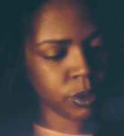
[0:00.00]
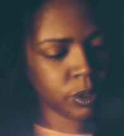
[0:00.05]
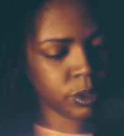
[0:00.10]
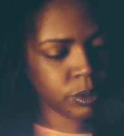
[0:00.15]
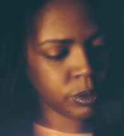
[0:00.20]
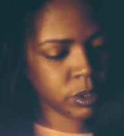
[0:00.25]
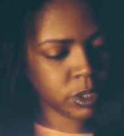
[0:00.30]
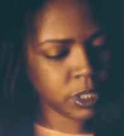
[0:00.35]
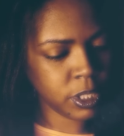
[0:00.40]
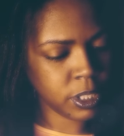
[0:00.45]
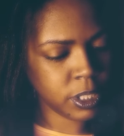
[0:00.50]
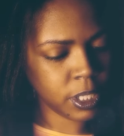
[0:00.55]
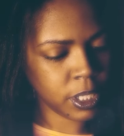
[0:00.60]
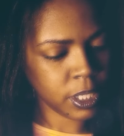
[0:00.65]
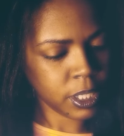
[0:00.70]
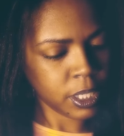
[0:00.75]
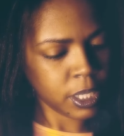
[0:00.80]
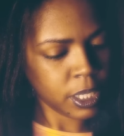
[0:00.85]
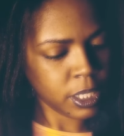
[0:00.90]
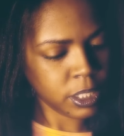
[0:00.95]
loyalty,
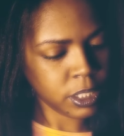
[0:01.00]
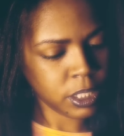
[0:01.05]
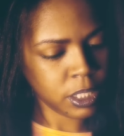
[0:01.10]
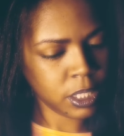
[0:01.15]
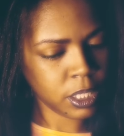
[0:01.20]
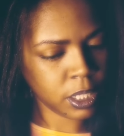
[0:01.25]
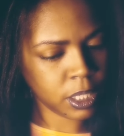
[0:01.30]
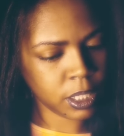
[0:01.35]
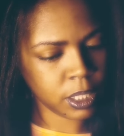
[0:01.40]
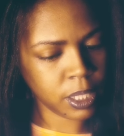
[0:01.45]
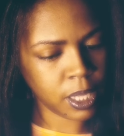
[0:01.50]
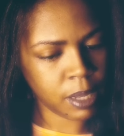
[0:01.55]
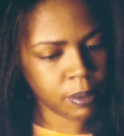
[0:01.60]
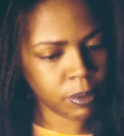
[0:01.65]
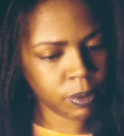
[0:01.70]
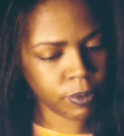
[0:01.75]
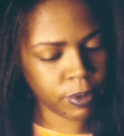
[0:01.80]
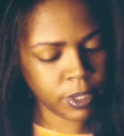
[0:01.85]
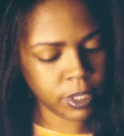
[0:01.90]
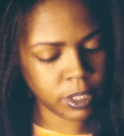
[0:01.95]
dedication, and
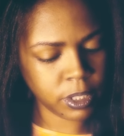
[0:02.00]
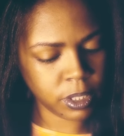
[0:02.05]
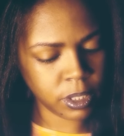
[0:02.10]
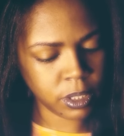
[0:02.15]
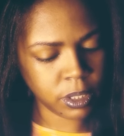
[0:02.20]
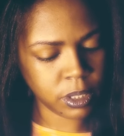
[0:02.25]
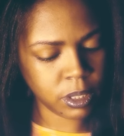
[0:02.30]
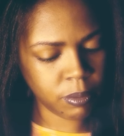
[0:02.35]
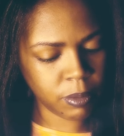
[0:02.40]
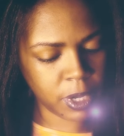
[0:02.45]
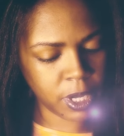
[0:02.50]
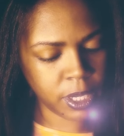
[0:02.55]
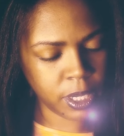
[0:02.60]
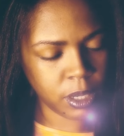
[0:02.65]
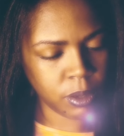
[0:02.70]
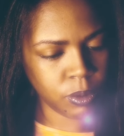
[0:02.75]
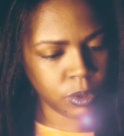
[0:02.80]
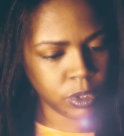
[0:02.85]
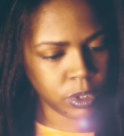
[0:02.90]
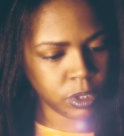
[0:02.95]
collaboration. Somebody
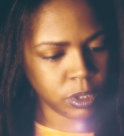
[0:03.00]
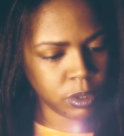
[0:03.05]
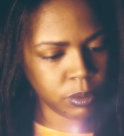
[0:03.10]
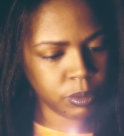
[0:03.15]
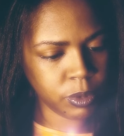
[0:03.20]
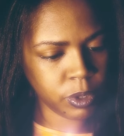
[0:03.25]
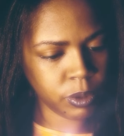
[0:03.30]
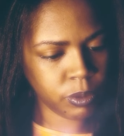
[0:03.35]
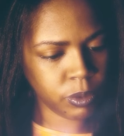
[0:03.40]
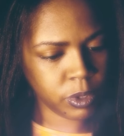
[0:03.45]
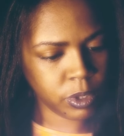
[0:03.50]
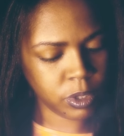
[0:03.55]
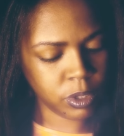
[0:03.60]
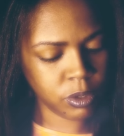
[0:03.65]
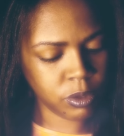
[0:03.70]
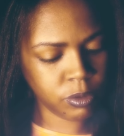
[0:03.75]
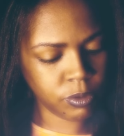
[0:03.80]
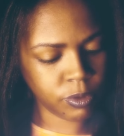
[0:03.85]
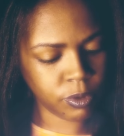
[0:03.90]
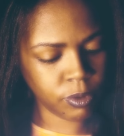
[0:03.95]
that wants to be with
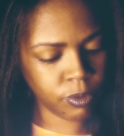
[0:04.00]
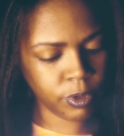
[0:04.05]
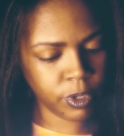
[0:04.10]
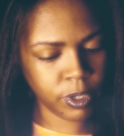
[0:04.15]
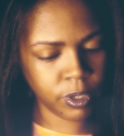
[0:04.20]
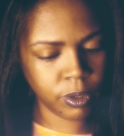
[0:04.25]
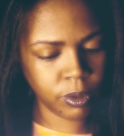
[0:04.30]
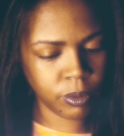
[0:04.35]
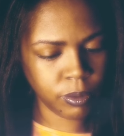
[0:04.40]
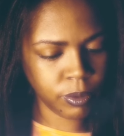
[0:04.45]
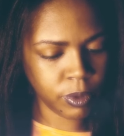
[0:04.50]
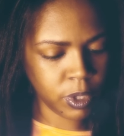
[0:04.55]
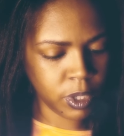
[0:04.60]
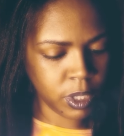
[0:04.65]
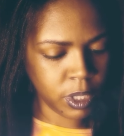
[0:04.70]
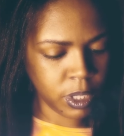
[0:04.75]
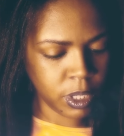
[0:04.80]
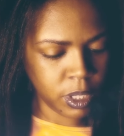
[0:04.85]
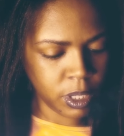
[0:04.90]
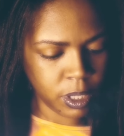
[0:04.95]
you for real.
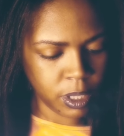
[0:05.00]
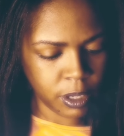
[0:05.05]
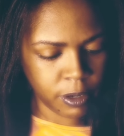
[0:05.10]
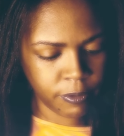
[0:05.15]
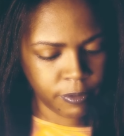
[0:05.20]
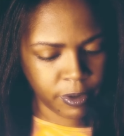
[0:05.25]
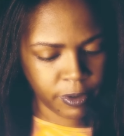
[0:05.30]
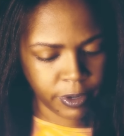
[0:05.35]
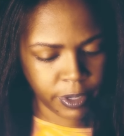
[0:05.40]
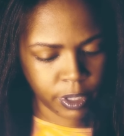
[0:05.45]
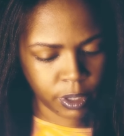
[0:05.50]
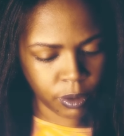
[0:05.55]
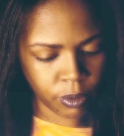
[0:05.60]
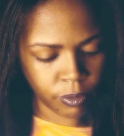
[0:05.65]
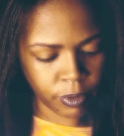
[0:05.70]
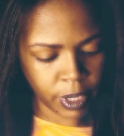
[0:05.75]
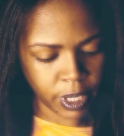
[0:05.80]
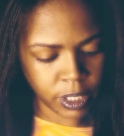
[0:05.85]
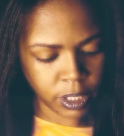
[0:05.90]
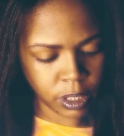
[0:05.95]
A very
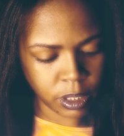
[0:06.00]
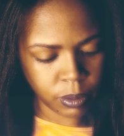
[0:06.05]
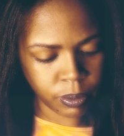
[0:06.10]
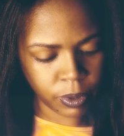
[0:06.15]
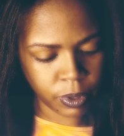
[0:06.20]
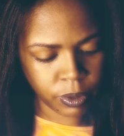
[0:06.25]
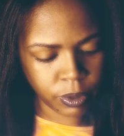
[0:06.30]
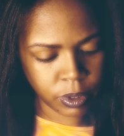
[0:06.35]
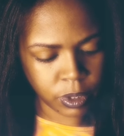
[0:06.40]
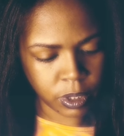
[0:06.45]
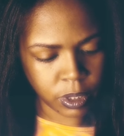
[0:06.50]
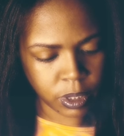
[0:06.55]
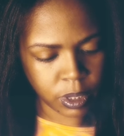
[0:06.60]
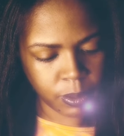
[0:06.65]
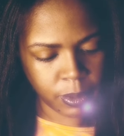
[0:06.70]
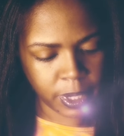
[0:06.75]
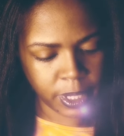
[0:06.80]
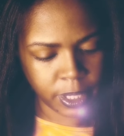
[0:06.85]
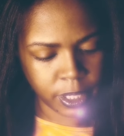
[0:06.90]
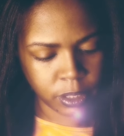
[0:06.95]
courageous person.
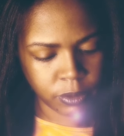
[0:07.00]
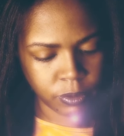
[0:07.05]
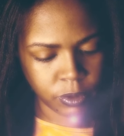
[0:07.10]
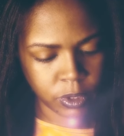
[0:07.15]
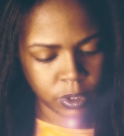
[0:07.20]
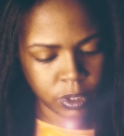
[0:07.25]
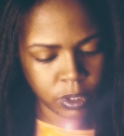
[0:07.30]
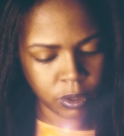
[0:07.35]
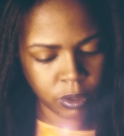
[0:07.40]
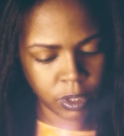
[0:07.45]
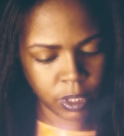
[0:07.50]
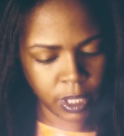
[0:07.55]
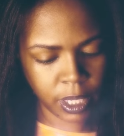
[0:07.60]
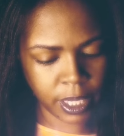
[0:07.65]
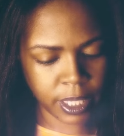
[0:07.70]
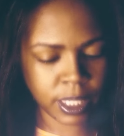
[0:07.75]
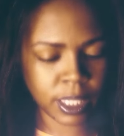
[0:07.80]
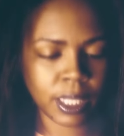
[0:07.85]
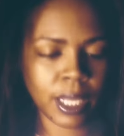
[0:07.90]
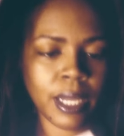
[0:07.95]
Somebody that's resilient,
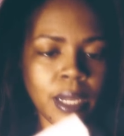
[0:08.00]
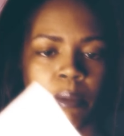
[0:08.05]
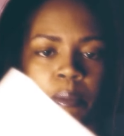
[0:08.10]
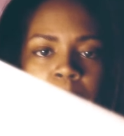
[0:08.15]
has a lot